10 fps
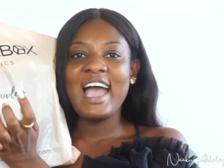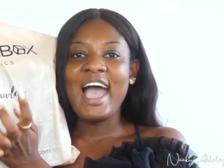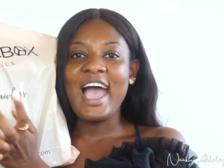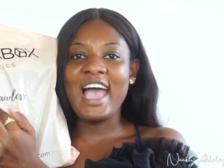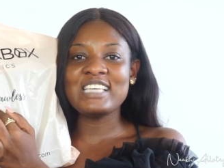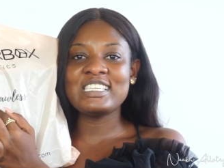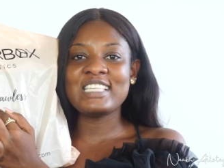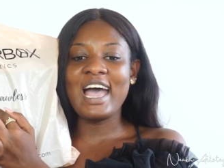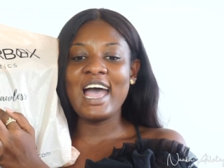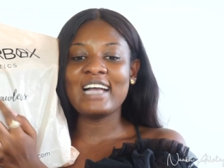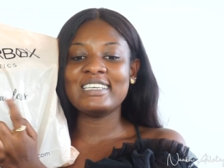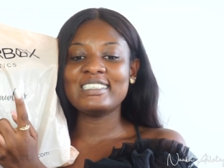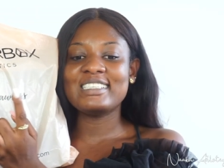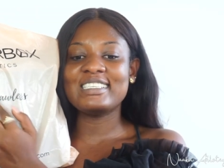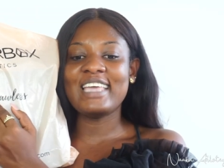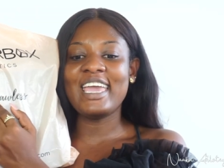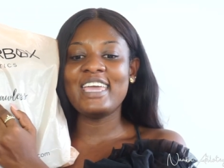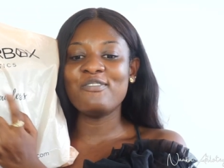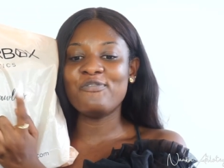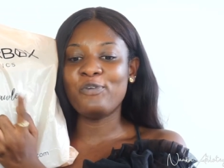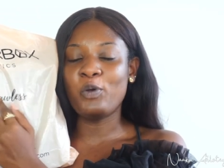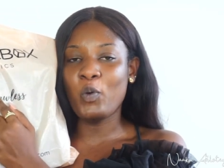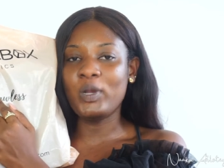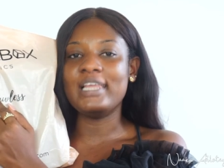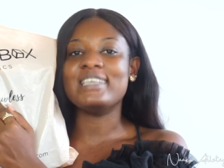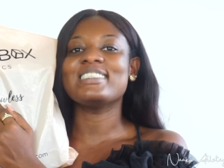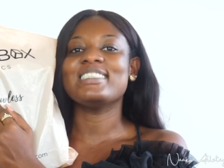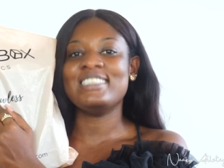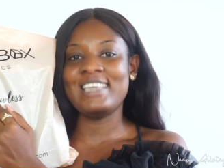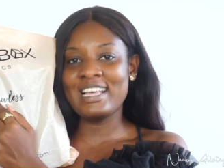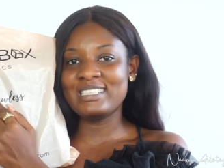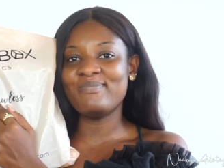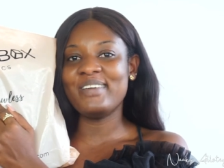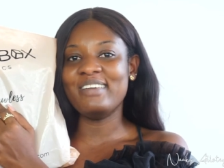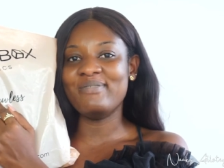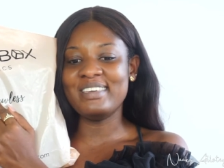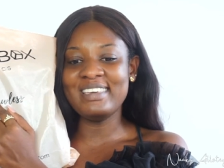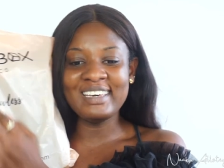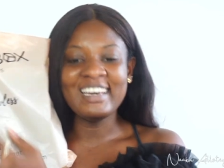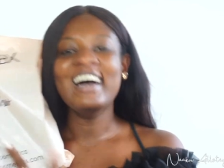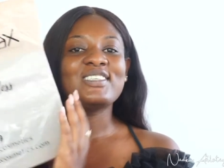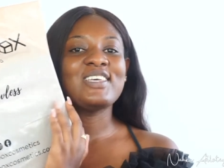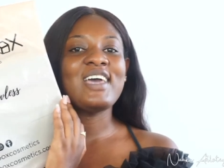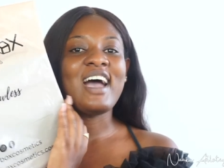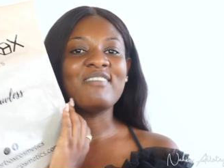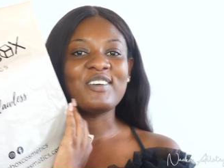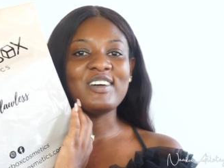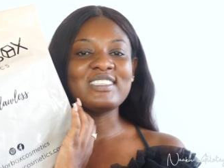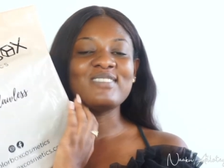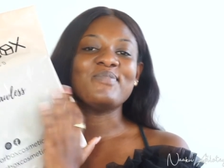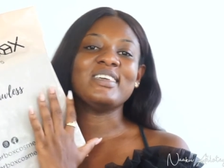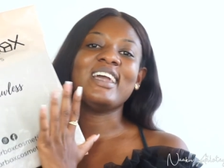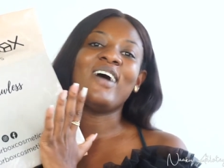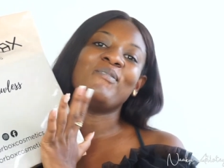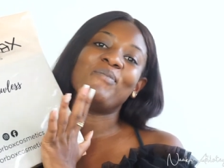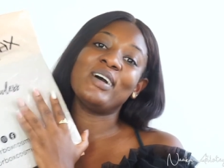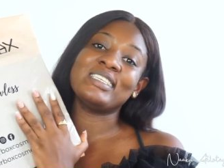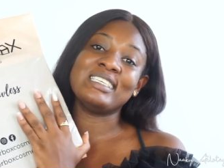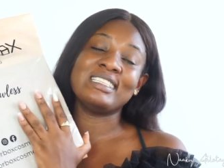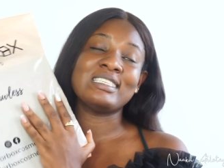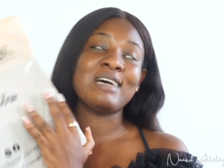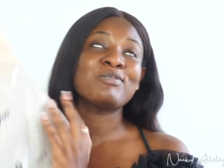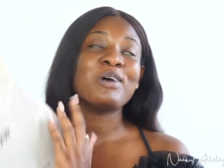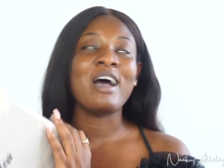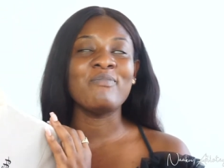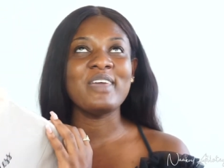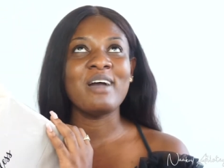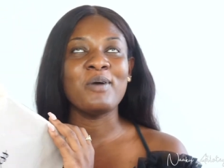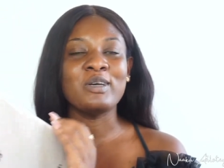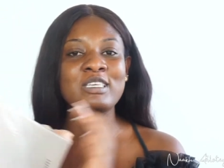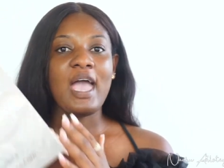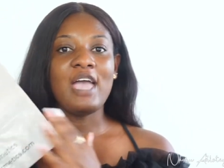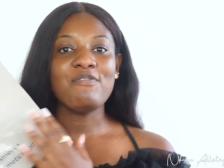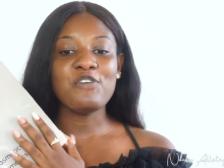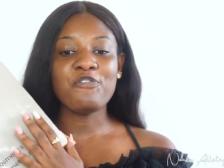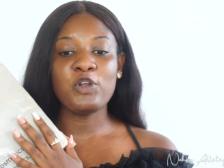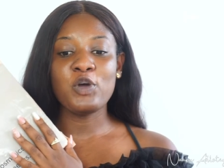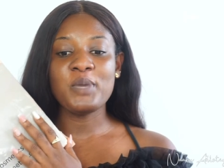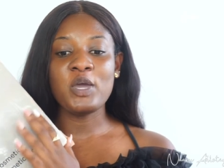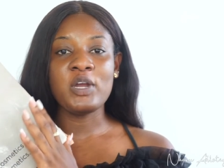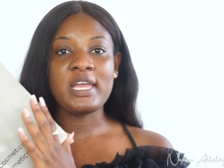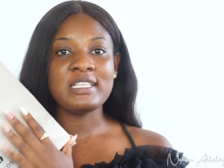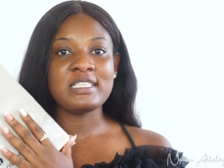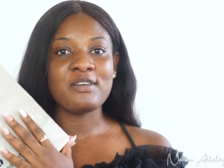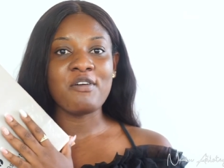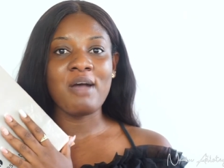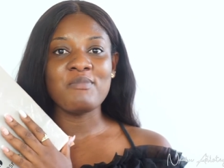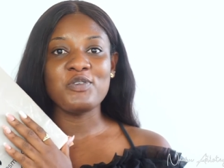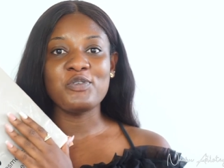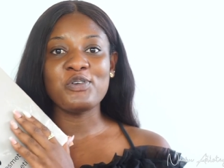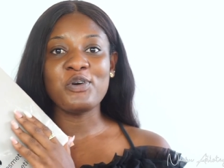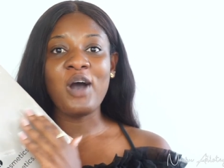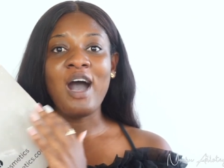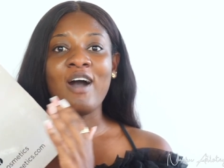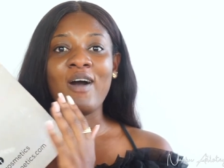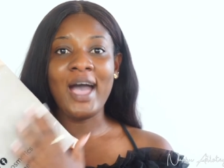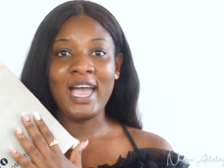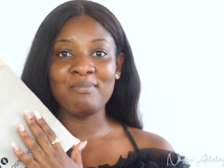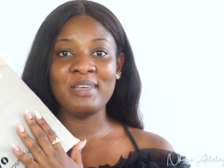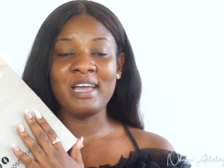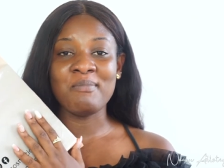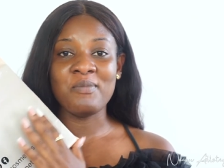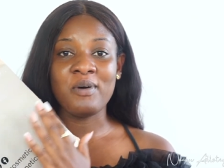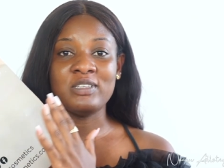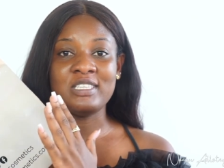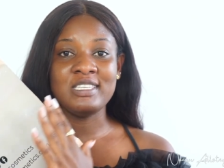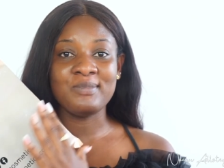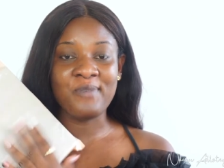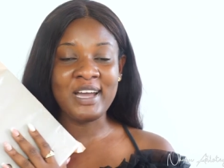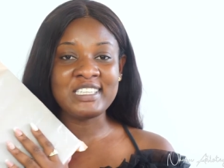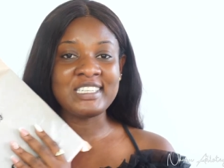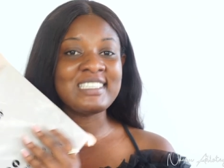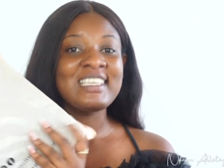Hashtag stay flawless. Yes, baby. So I'm going to be unboxing this. I'm so happy about it. If you follow me on Instagram, you know how hyped I am about these brushes.